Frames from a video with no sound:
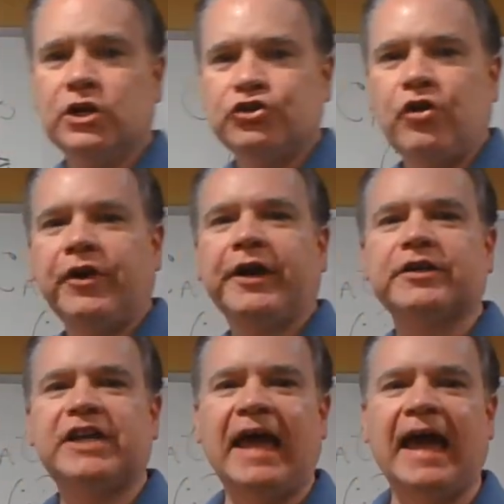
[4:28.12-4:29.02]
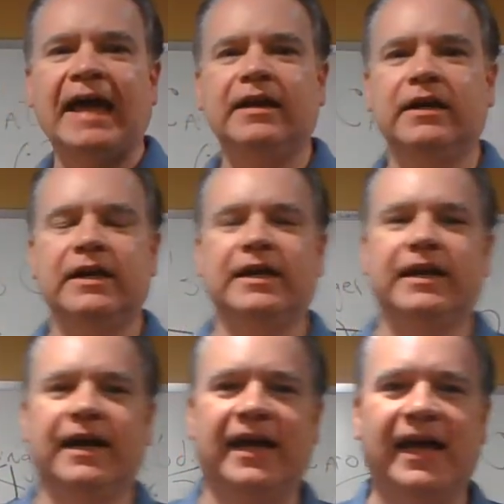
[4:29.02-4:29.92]
Schrodinger's cat
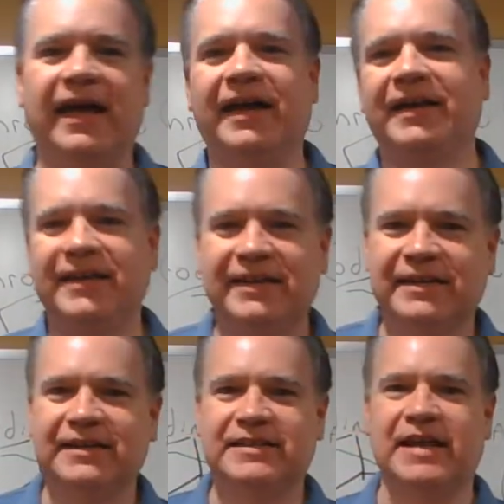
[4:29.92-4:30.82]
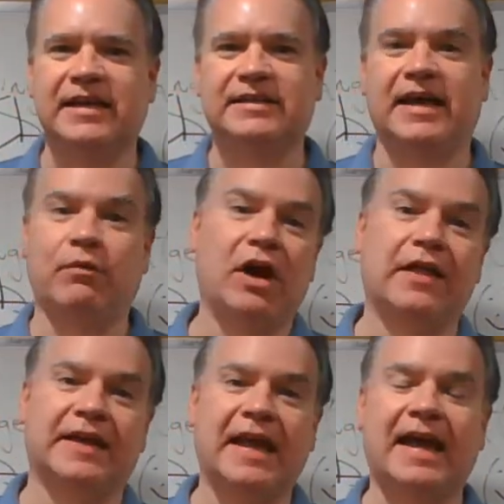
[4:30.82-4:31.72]
says that,
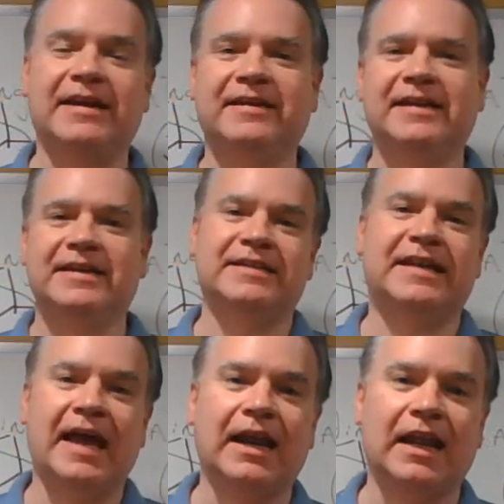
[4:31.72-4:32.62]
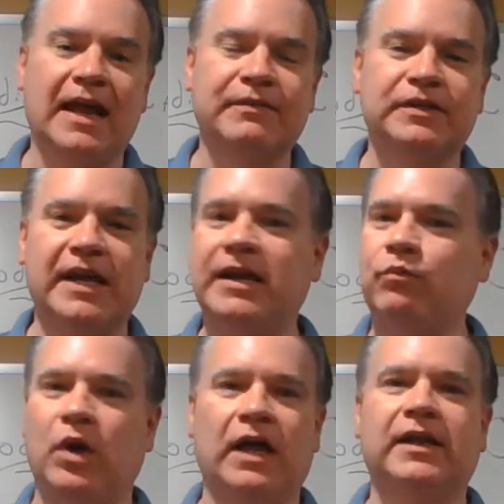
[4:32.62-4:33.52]
well, is the cat alive or dead?
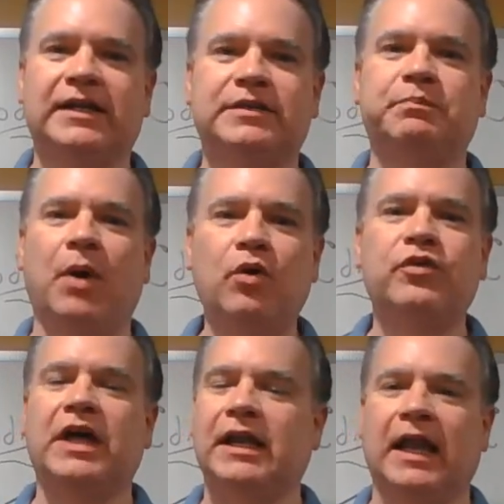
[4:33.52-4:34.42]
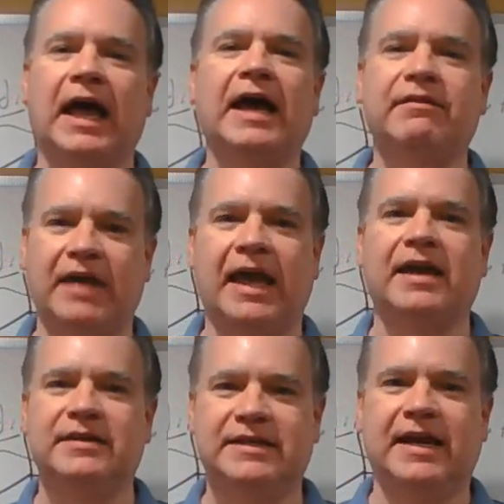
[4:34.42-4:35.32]
Well, it's both alive
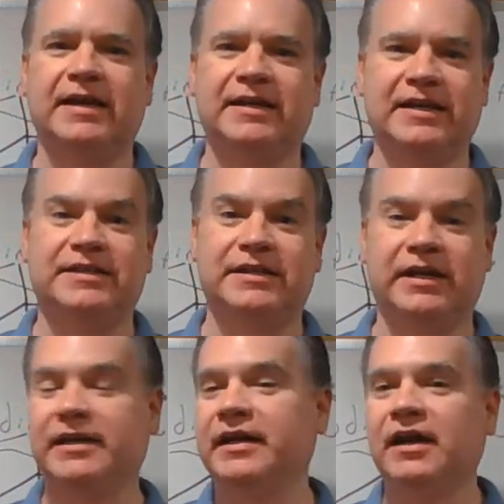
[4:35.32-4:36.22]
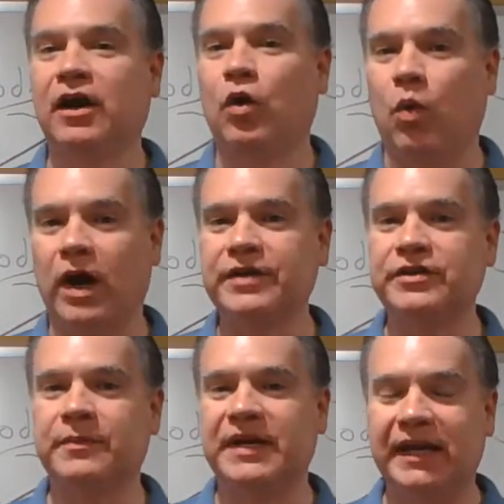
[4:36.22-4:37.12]
and dead. It's in a
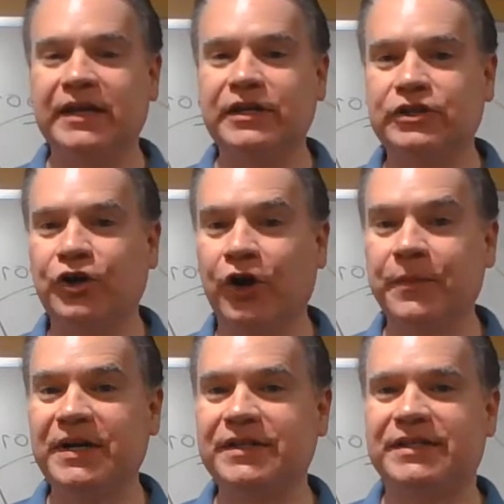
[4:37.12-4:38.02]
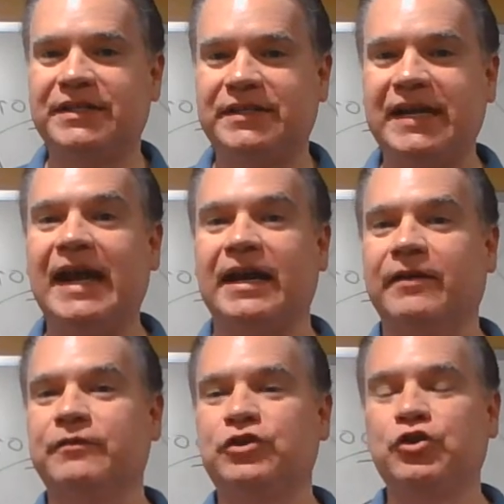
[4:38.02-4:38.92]
quantum indeterminate state
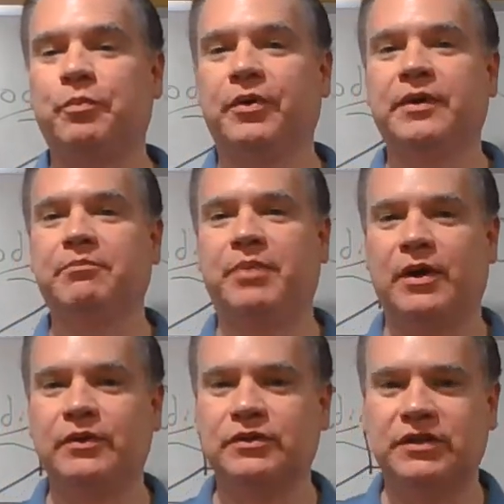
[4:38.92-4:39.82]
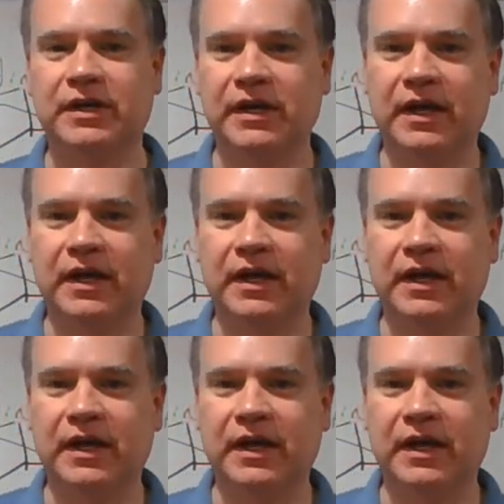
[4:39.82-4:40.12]
of superimposed